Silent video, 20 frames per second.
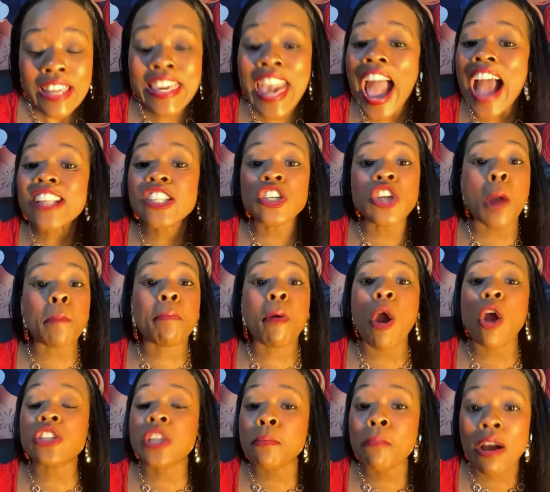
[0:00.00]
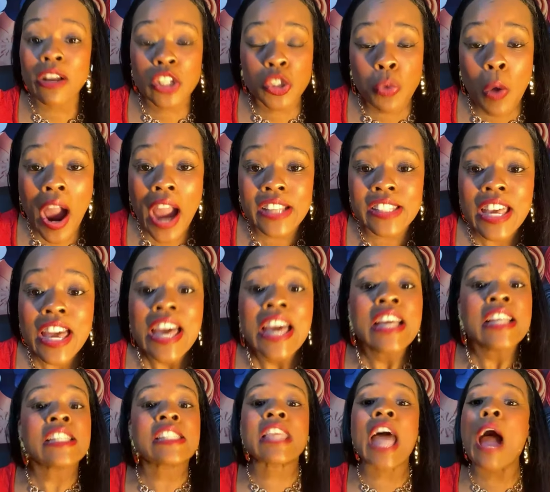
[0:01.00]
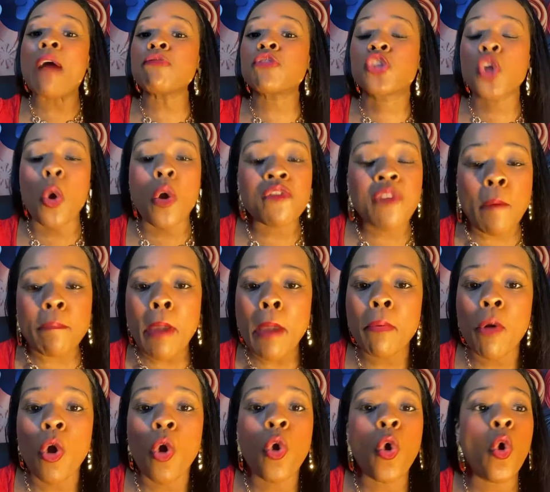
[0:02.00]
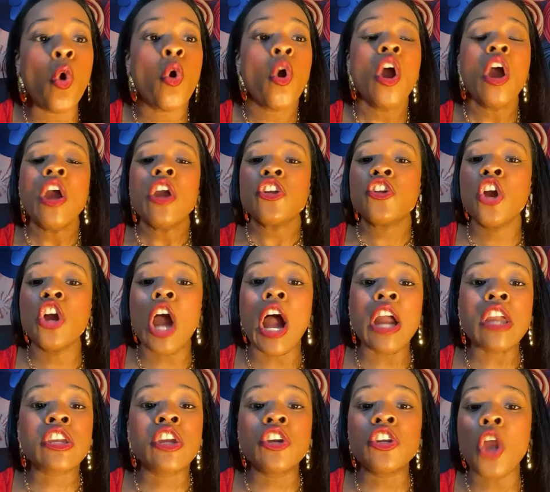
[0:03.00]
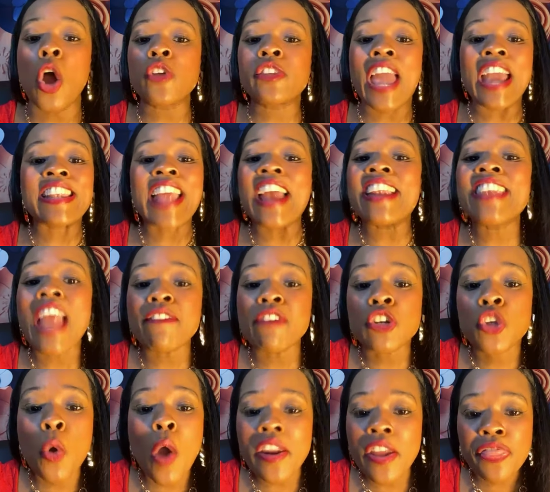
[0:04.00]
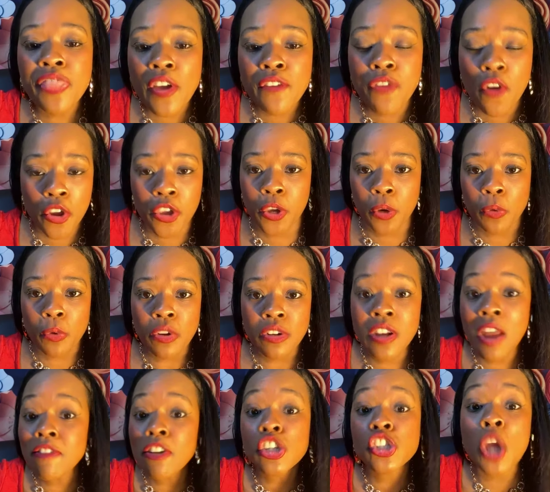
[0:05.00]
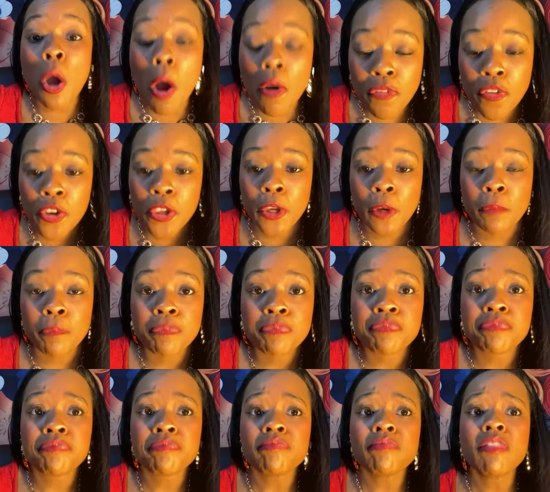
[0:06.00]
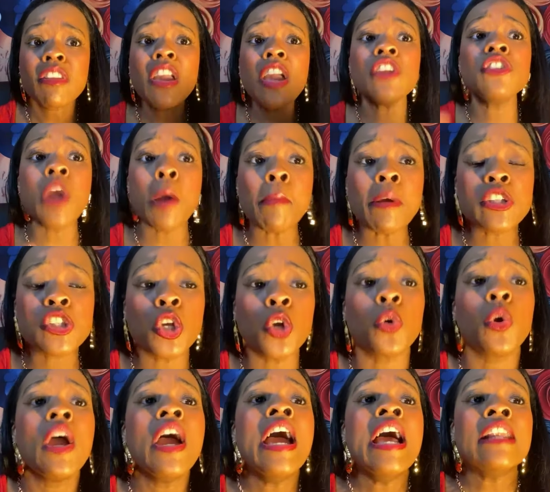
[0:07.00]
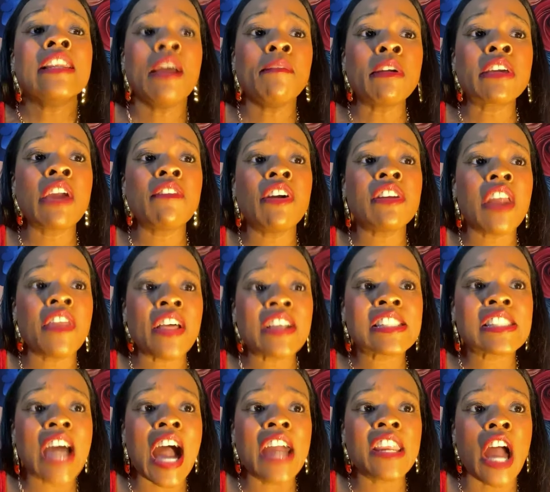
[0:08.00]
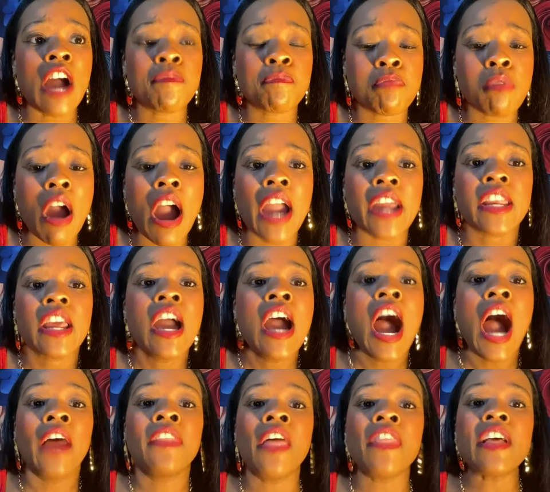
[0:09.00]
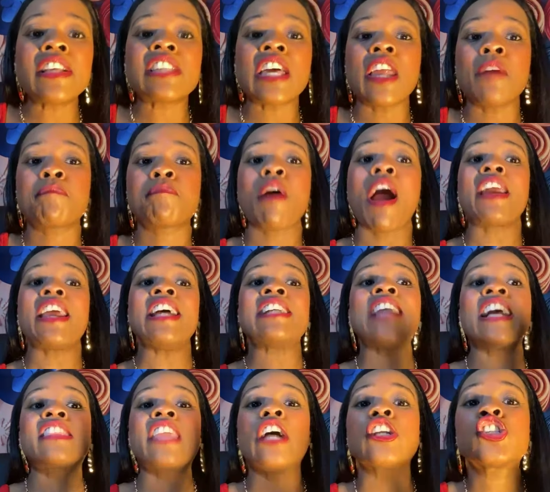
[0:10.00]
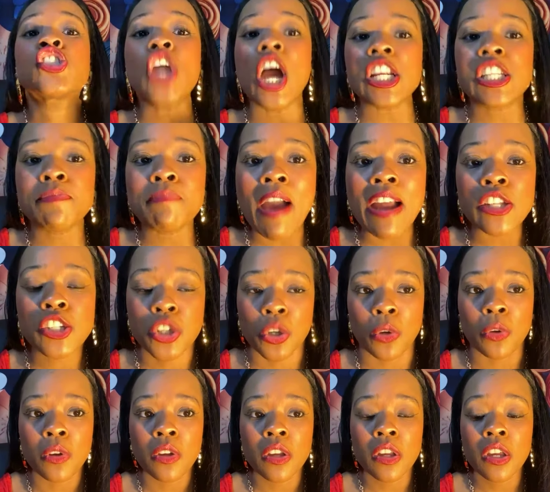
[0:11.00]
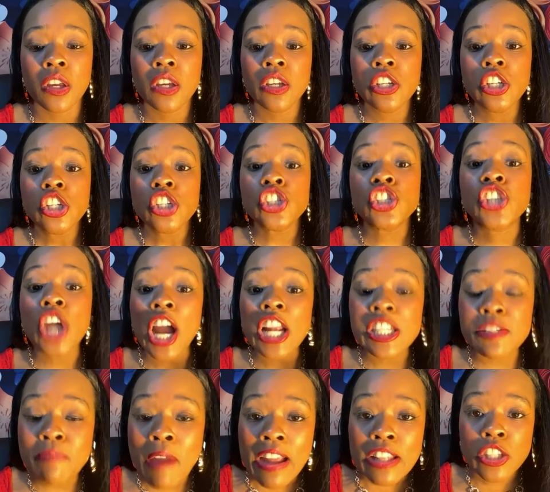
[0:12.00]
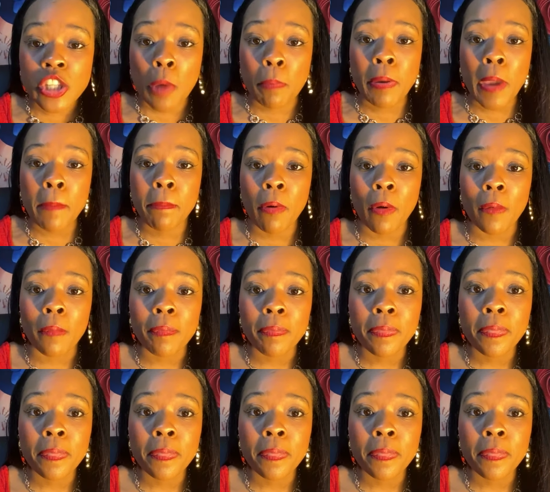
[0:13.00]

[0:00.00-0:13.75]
casting your pearls among swines. Stop doing for people who you uh, you know they, they never do anything for you, never show up for you. Number two, let me give you another sign of pride. Another sign of pride is that they're judgmental. Judgmental people.